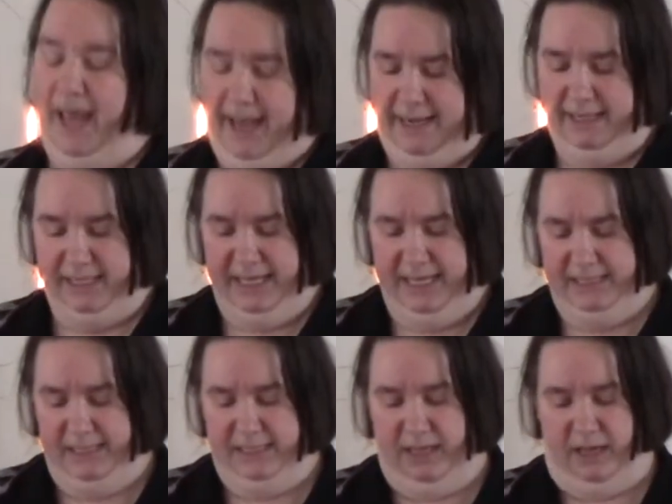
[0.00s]
And it's
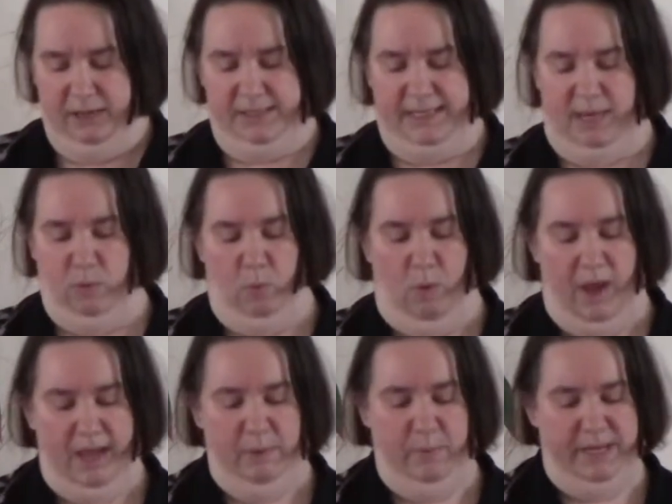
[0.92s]
easy to understand
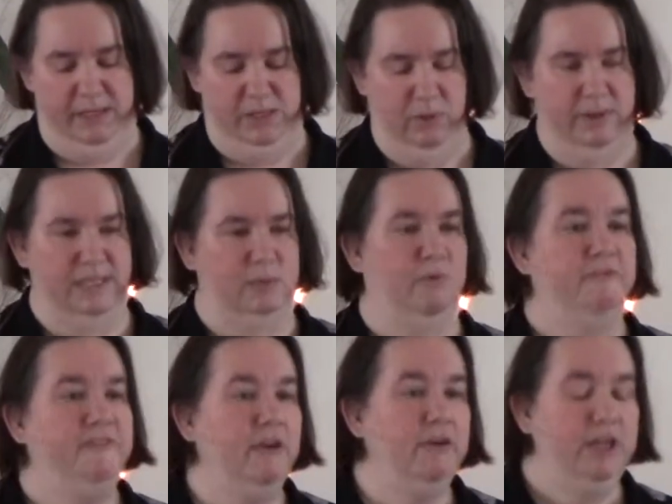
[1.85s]
why we do this. We're
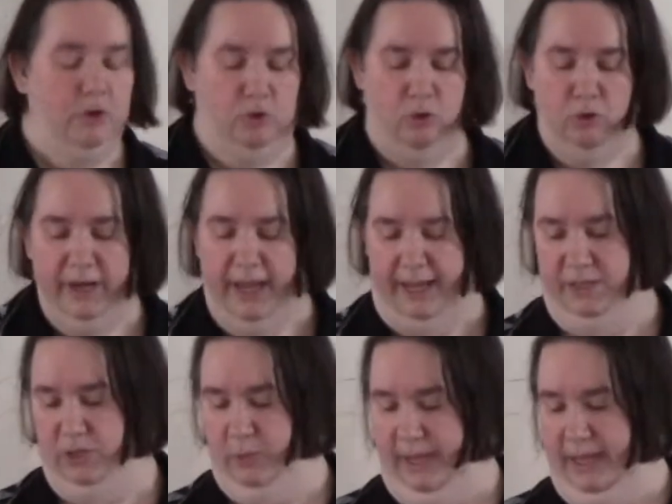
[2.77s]
very good
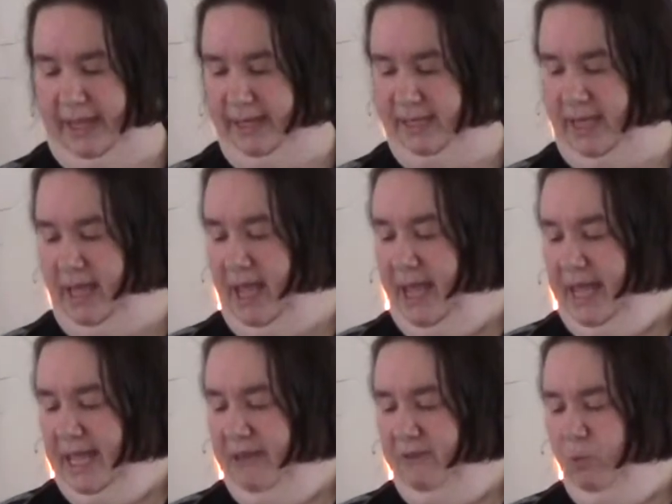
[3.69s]
at doing it,
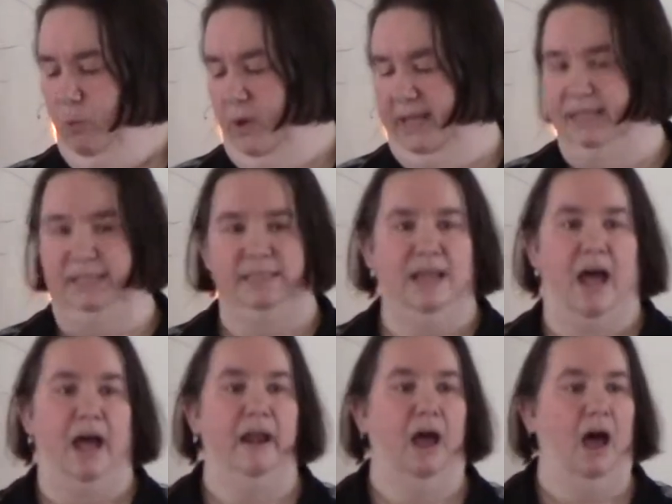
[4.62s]
even when it's
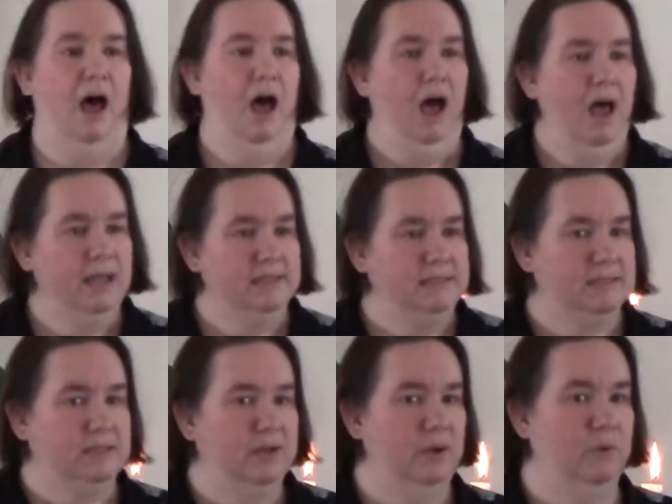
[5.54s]
not
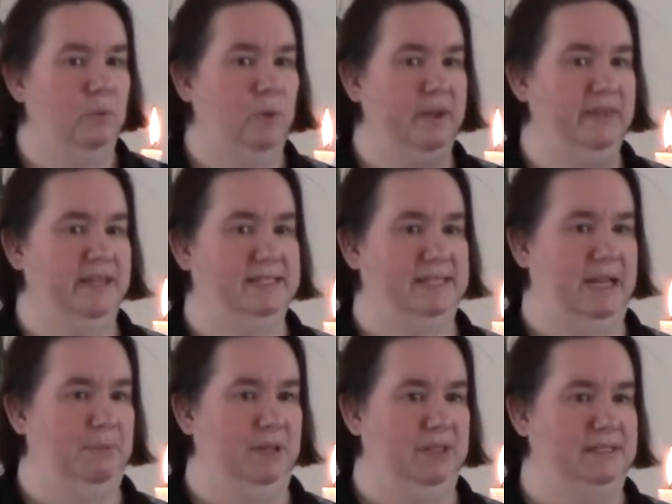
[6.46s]
us where the
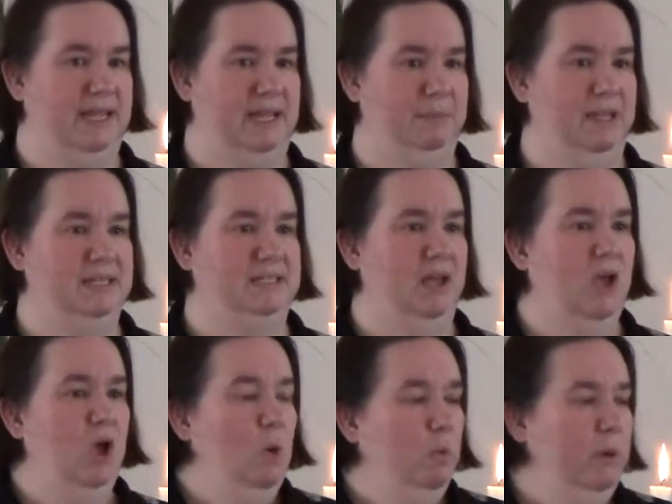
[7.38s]
example is taking place.
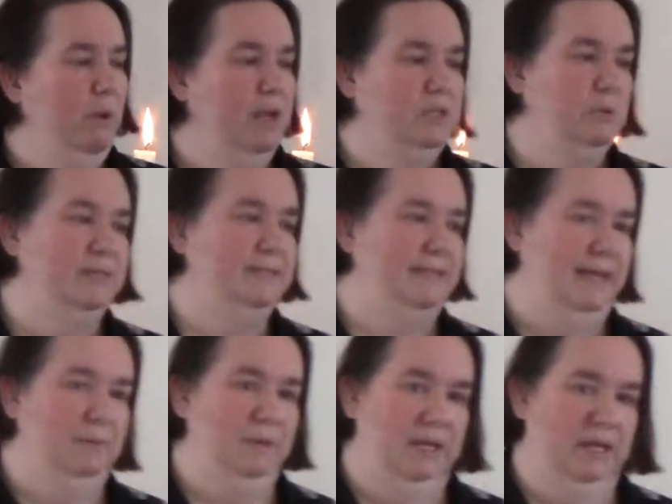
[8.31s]
We want to
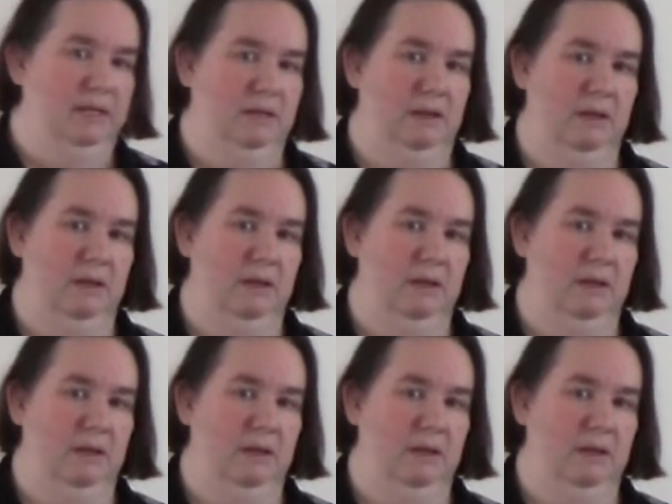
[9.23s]
examine it.